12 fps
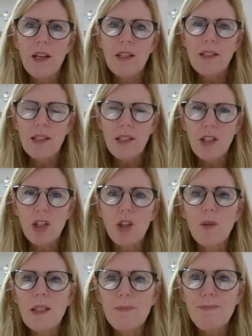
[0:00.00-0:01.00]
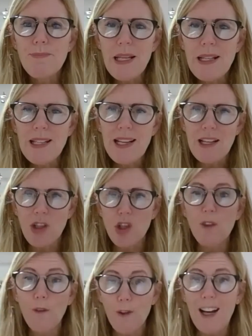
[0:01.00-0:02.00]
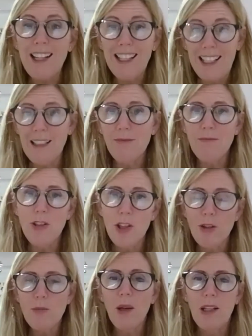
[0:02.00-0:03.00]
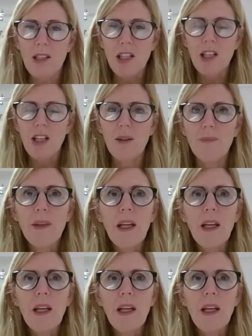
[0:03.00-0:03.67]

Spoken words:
solicitor who is mediation friendly, to use my term,